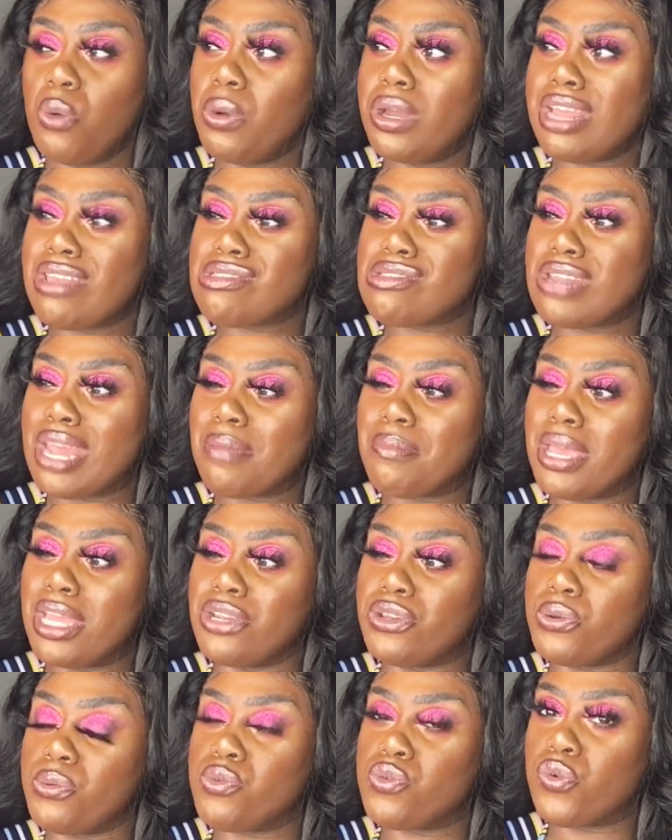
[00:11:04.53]
What else do they
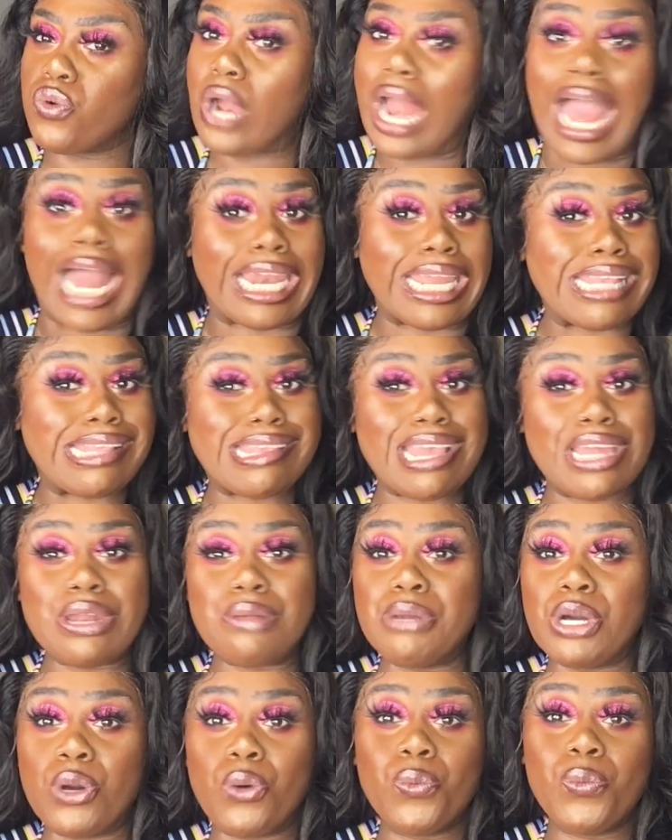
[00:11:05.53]
make dupes for?
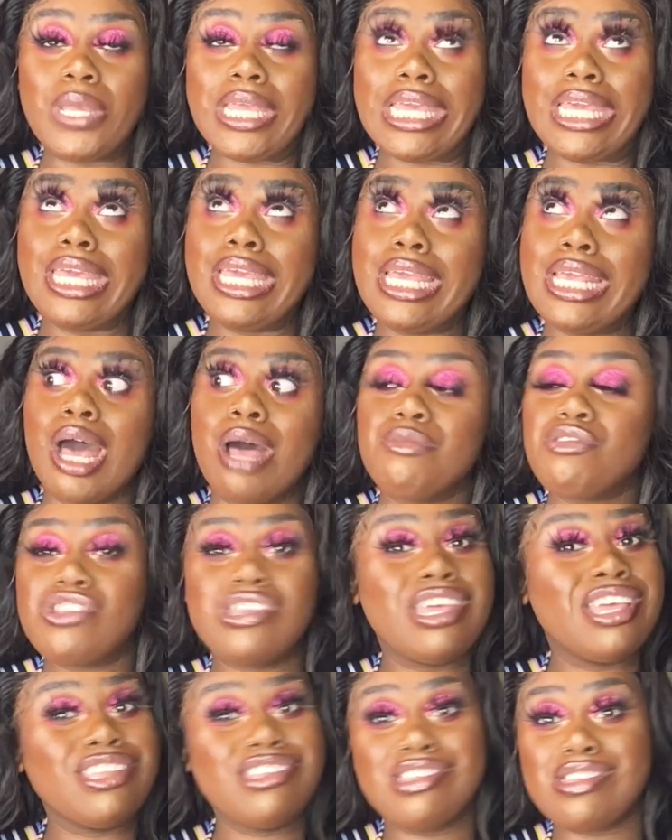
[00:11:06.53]
Alexander McQueen.
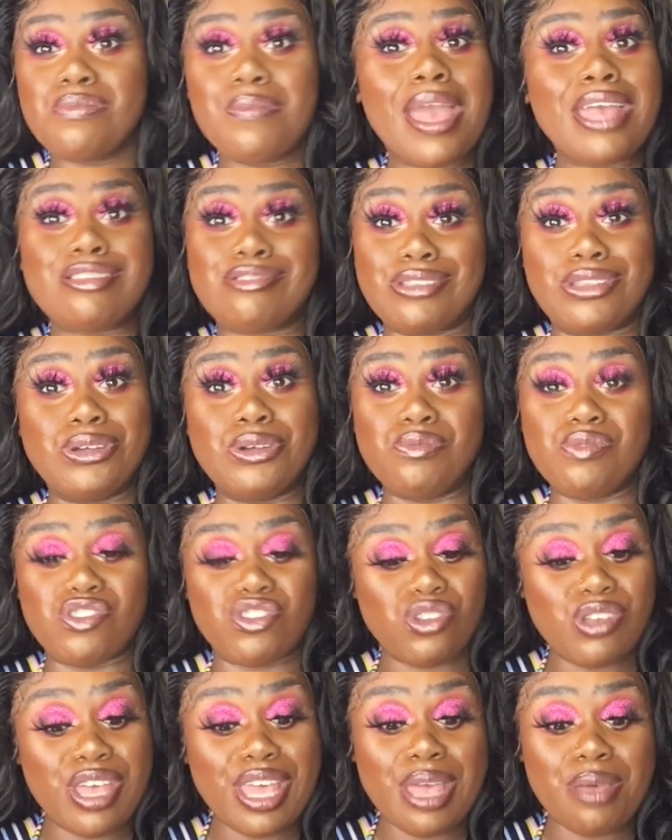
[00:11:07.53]
Shein just makes dupes.
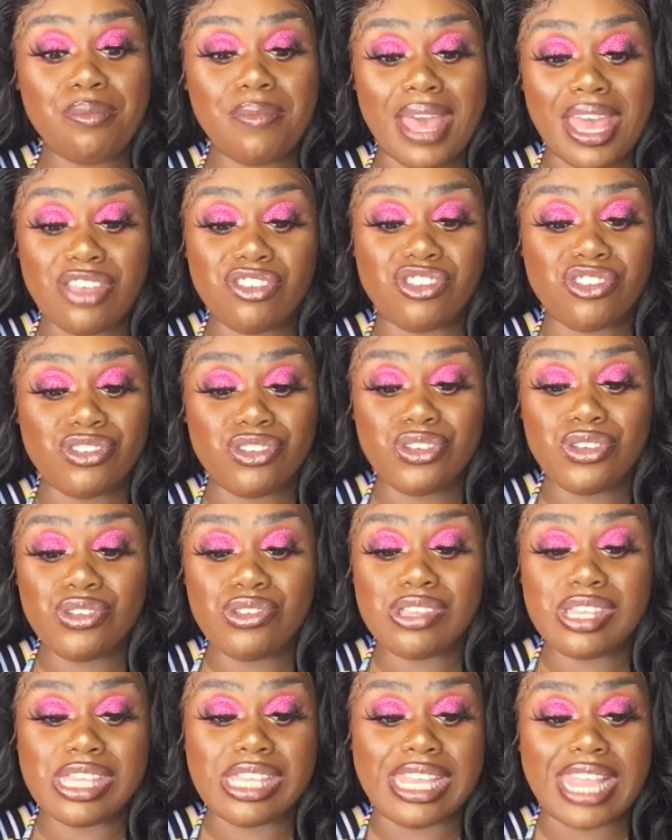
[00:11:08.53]
Shein makes
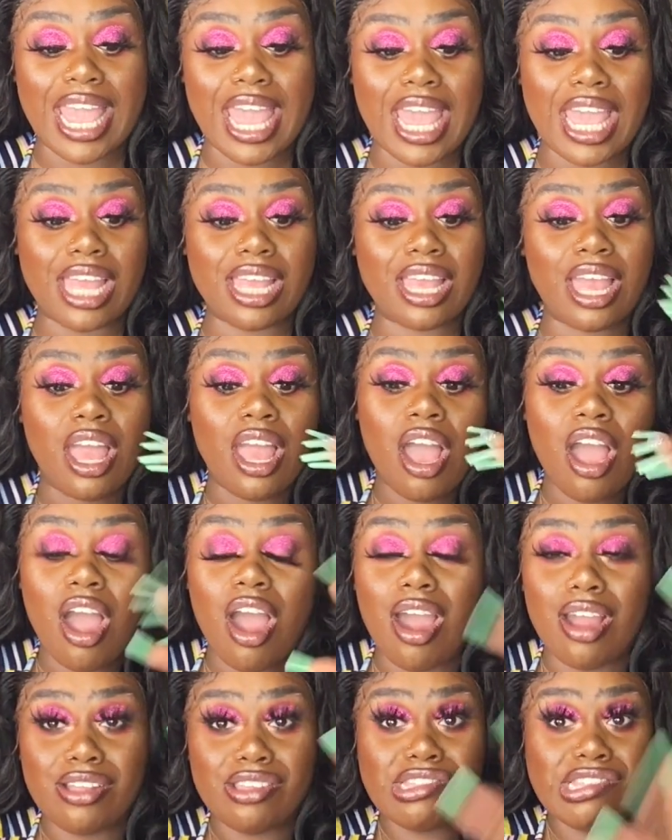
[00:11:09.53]
shoes that
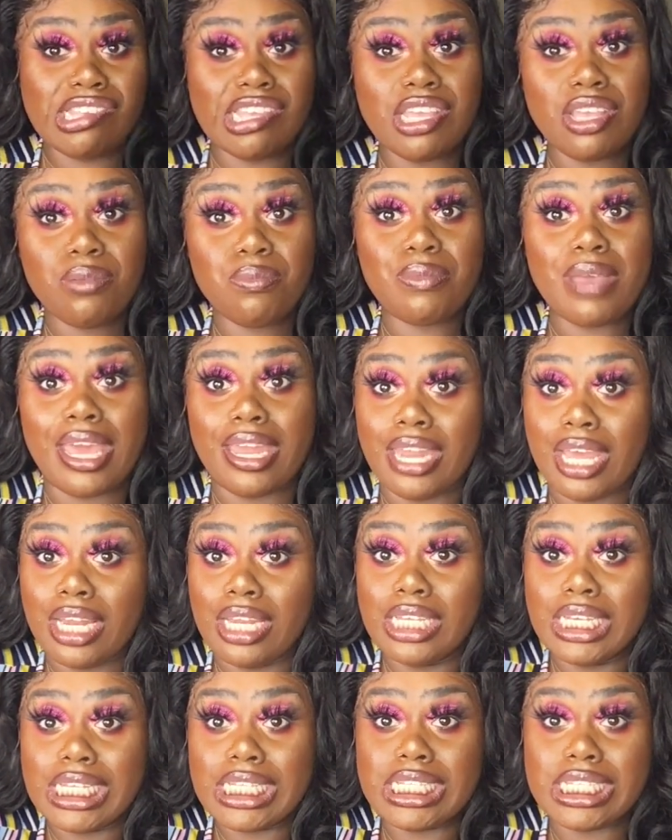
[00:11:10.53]
are cheap and they
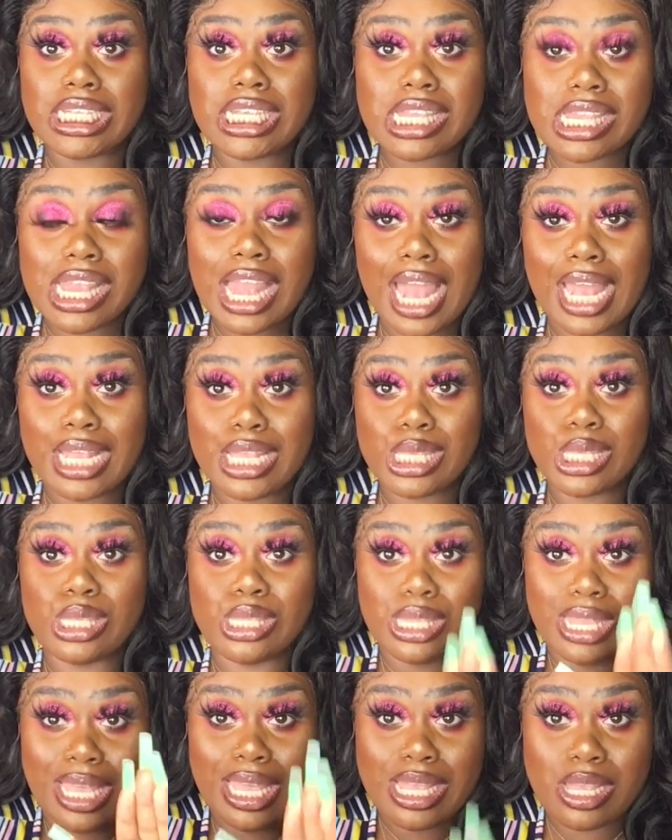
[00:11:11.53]
look just like
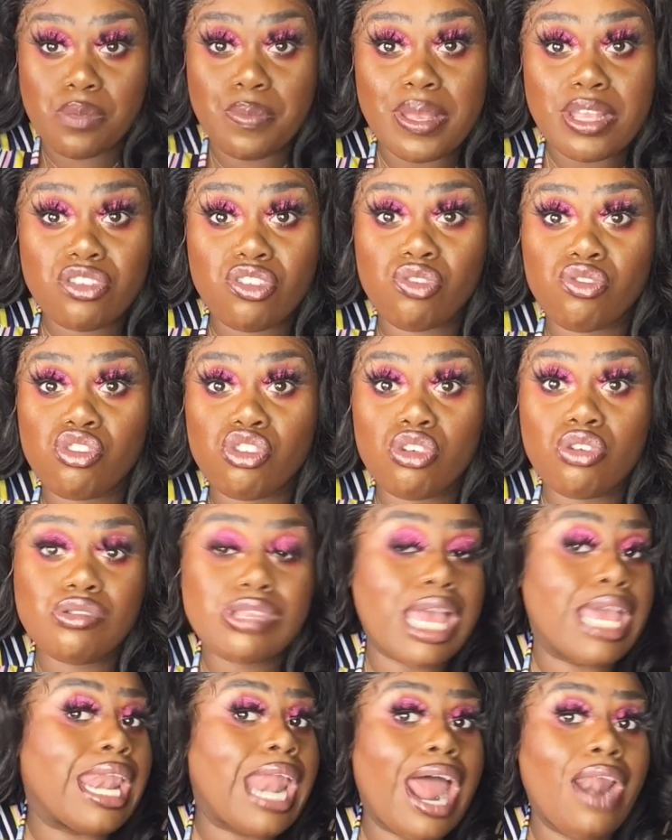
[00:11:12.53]
the expensive
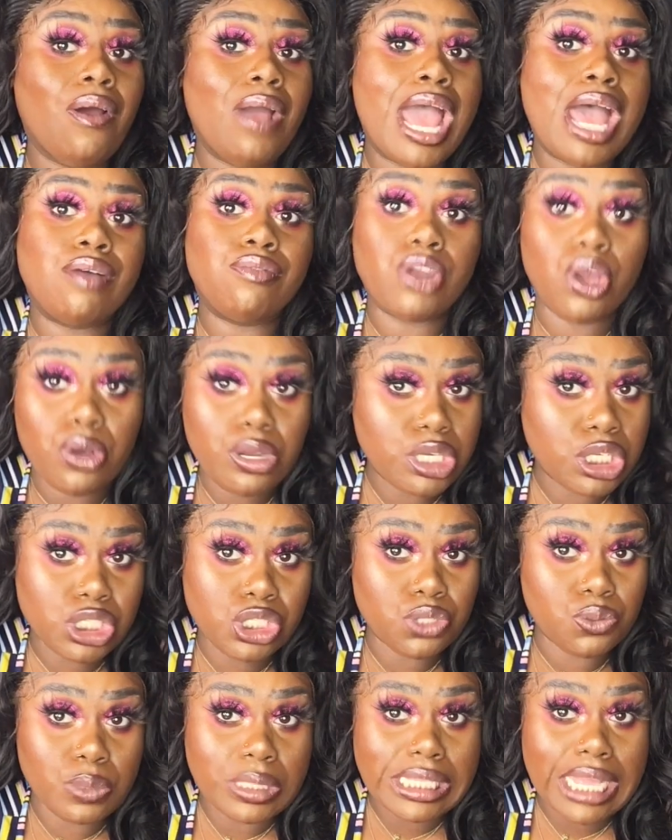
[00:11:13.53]
shoes, and I don't have no
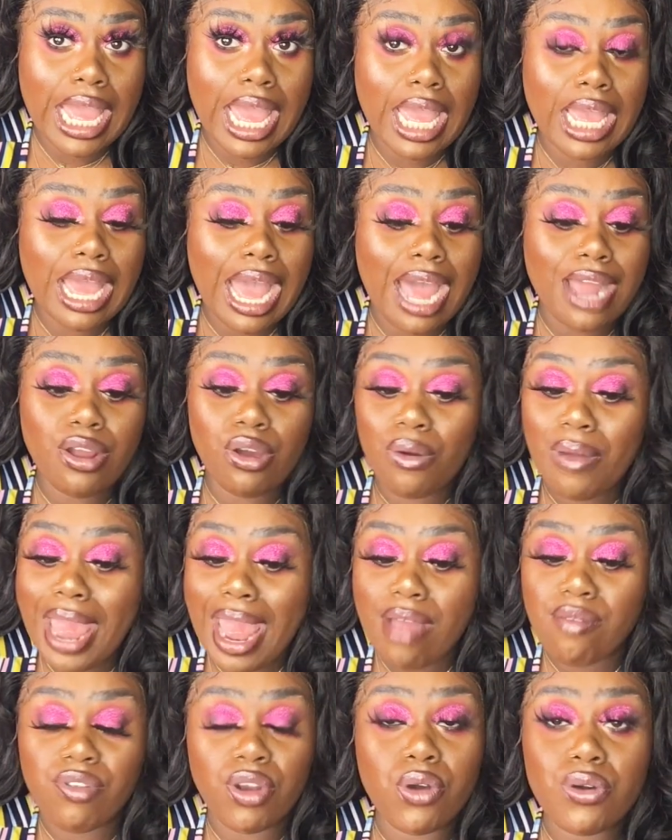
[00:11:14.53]
issue with that. I don't
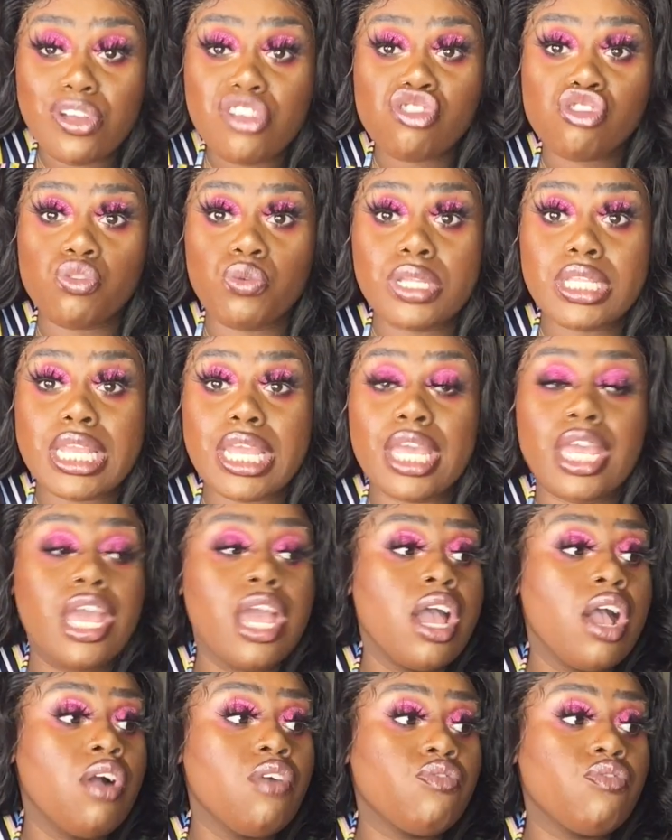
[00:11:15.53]
have no issue with it.